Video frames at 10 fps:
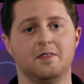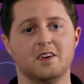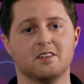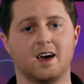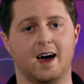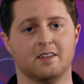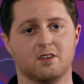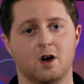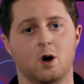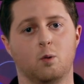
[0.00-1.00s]
In this
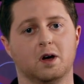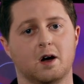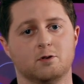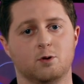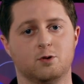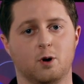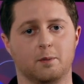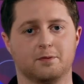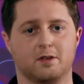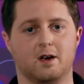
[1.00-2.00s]
case, we're going to
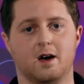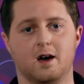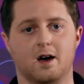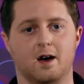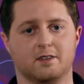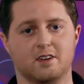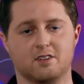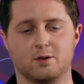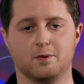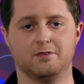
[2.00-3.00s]
adopt uh, a
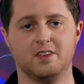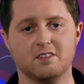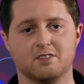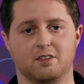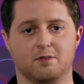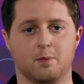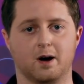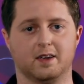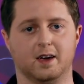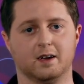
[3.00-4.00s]
system of distance
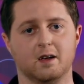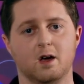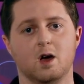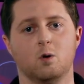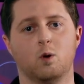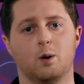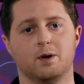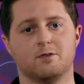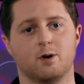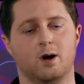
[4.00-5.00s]
miking
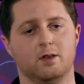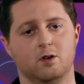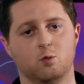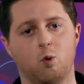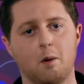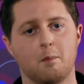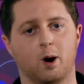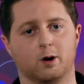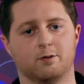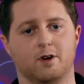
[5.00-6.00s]
where we try and use one
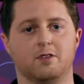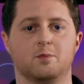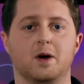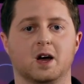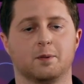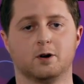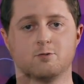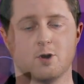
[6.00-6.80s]
microphone to pick up